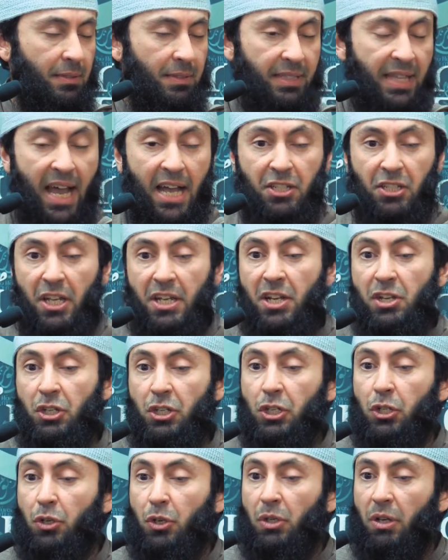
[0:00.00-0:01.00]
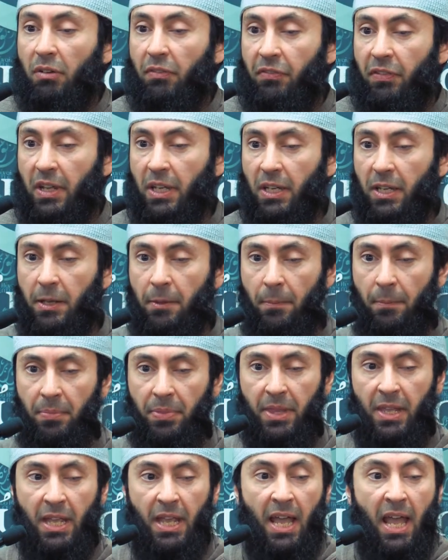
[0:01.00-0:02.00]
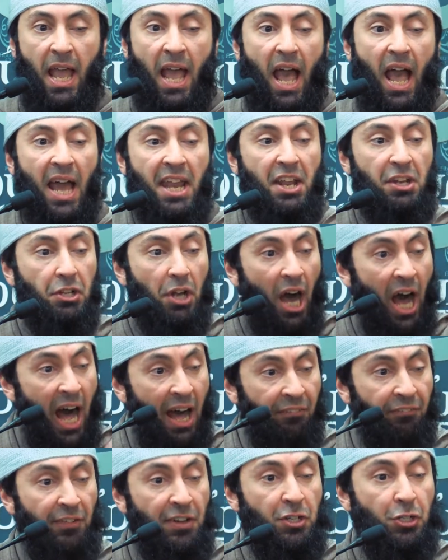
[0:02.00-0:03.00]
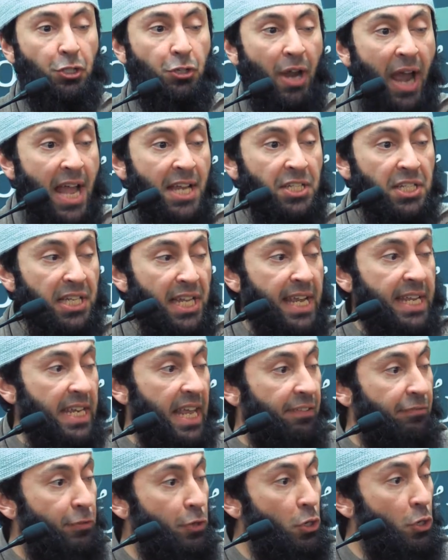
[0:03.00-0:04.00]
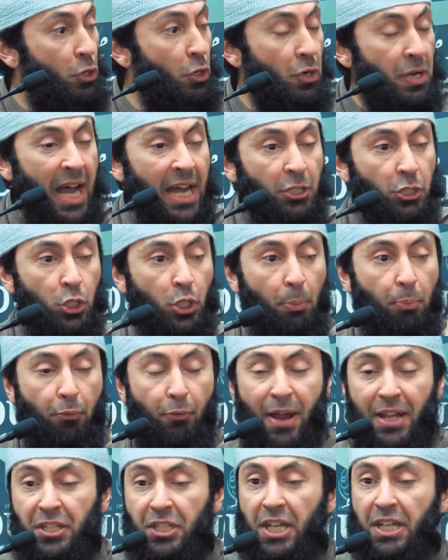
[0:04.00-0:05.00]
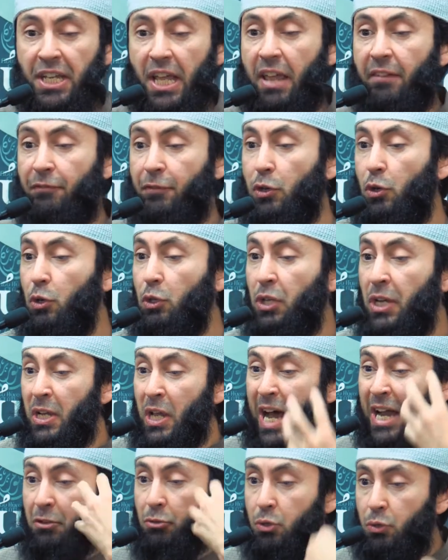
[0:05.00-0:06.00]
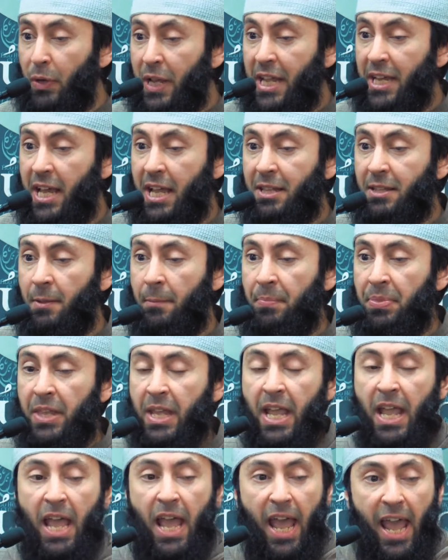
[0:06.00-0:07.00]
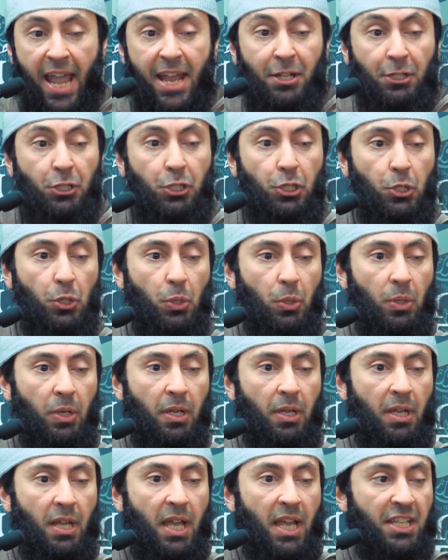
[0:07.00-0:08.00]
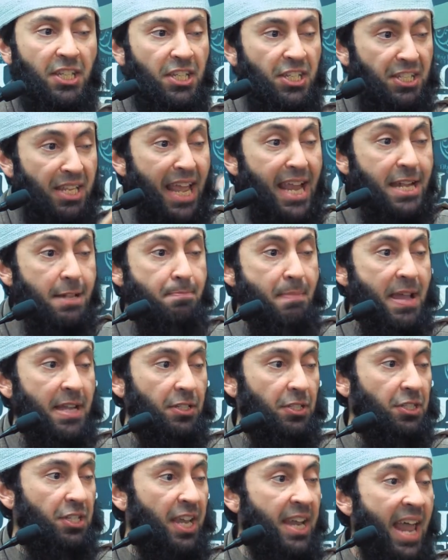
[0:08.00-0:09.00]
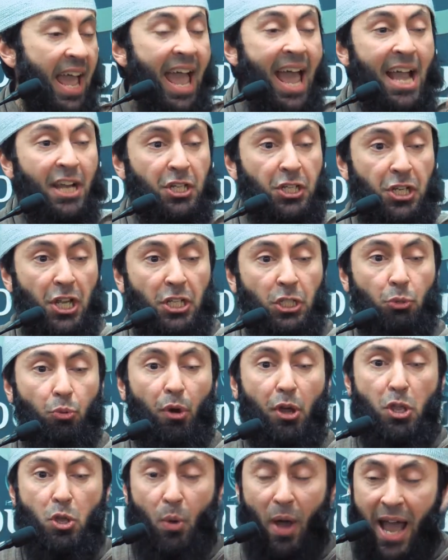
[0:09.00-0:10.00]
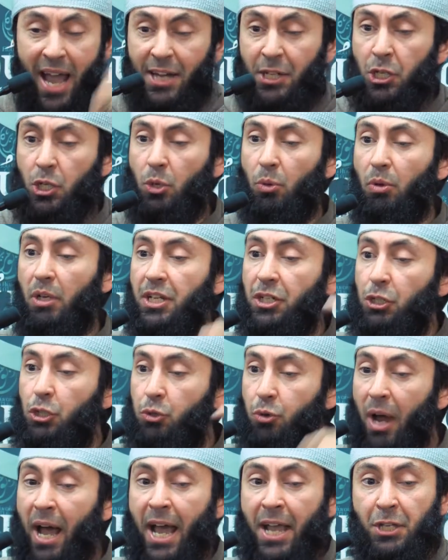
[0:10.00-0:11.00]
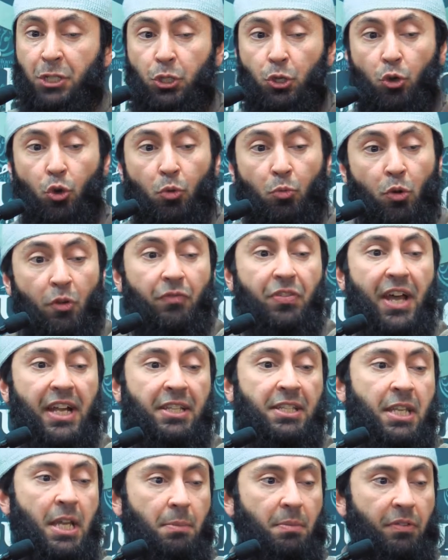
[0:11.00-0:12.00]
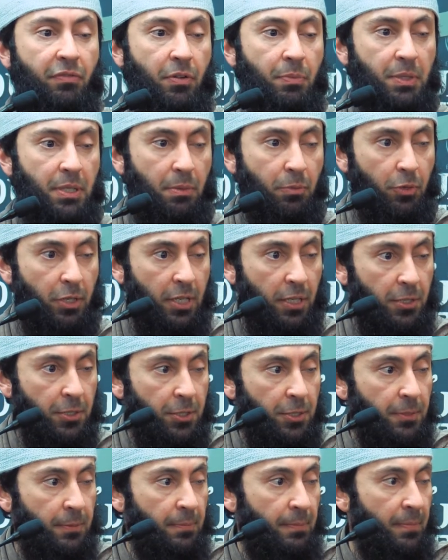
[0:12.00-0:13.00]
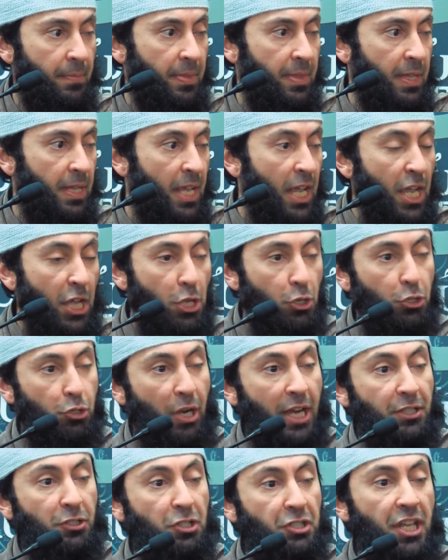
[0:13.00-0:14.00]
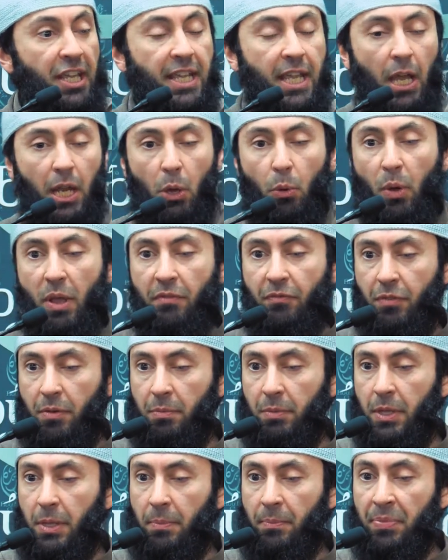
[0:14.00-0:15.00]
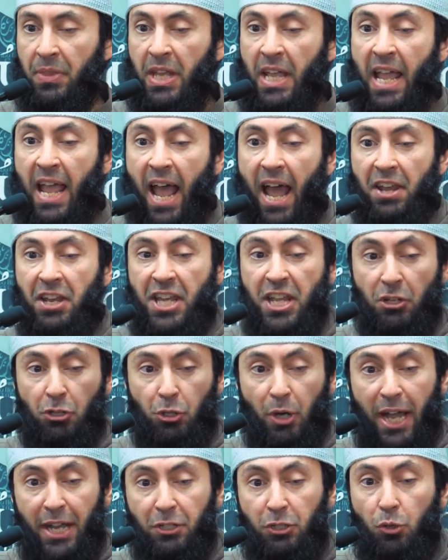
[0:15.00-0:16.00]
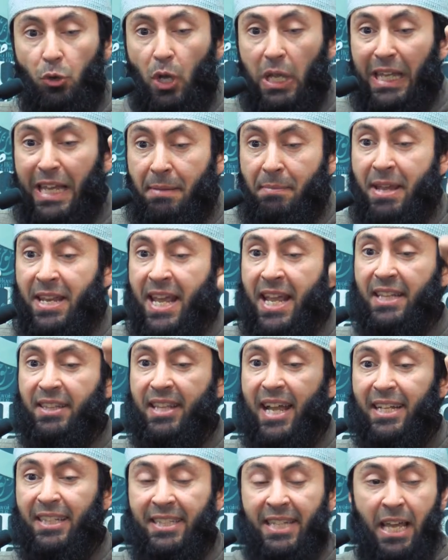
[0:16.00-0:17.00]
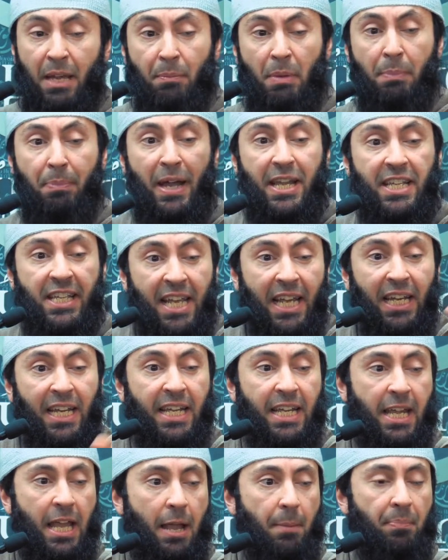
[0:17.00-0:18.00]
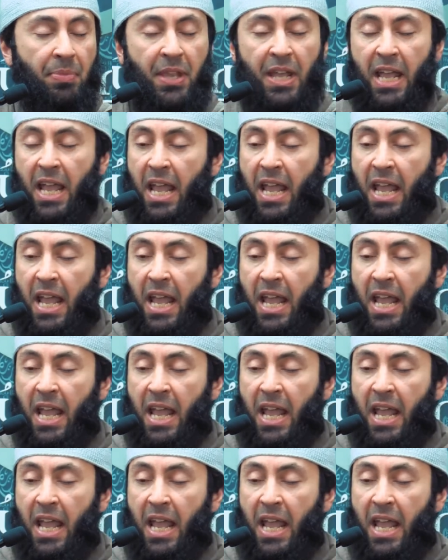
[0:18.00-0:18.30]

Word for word: That's an internal feeling. And it often translates, if you do not suppress it, if you not treat it, into statements and actions where you actually try to remove that ni'mah from someone else. You try to take it away from them. And he tried to eliminate that ni'mah by killing him.